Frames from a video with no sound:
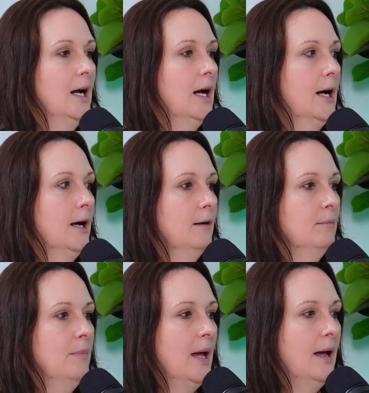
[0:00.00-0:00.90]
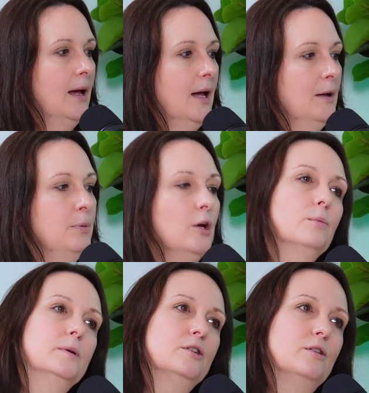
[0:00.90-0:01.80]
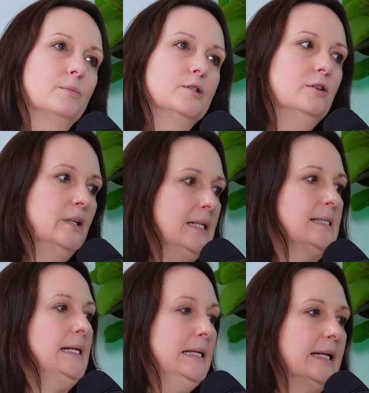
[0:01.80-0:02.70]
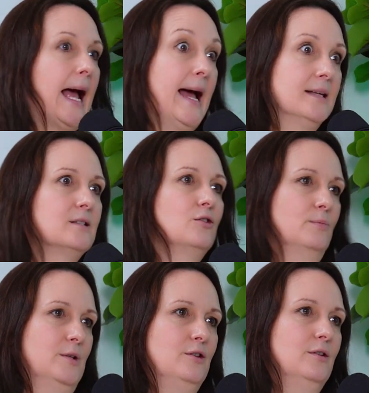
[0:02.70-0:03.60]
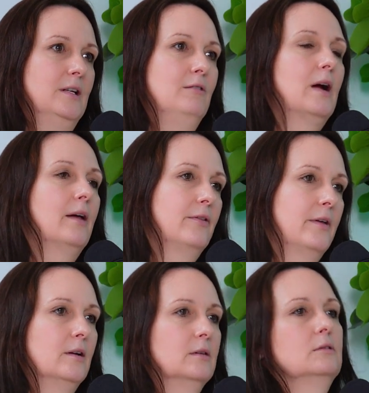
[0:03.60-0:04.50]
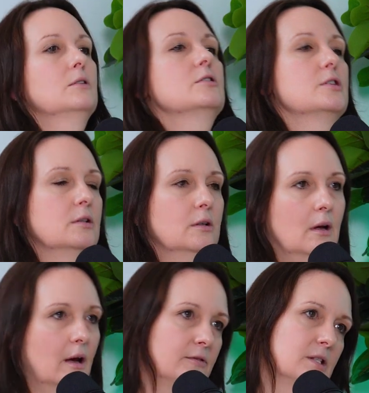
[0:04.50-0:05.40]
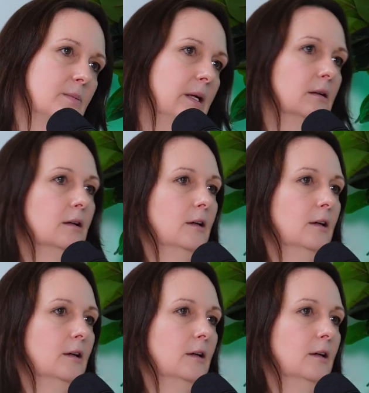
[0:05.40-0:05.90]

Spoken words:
and be open to the opportunity, see it as an opportunity rather than, oh gosh, I've just been